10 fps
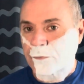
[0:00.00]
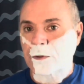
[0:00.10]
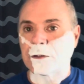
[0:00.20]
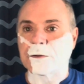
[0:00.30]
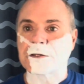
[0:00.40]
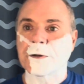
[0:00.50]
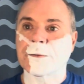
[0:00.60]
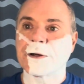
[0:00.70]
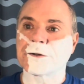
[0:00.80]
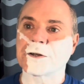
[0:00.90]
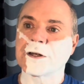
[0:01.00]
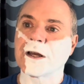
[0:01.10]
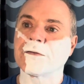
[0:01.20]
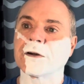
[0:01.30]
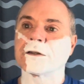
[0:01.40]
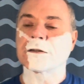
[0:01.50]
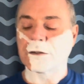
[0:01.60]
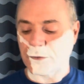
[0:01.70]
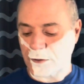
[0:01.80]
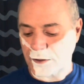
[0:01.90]
do a straight razor shave or just
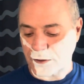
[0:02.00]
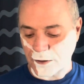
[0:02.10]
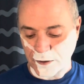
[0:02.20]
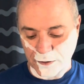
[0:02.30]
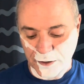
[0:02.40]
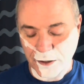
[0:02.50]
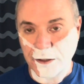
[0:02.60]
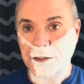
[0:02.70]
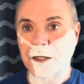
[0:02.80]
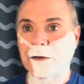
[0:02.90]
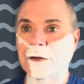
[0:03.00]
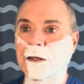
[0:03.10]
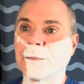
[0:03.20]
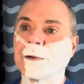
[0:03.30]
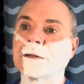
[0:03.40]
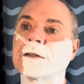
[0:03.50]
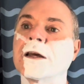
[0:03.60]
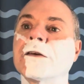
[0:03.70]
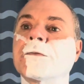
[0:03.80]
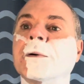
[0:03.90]
do a DE shave to keep it
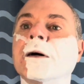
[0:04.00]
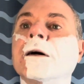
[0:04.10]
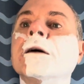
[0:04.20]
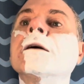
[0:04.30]
safe, but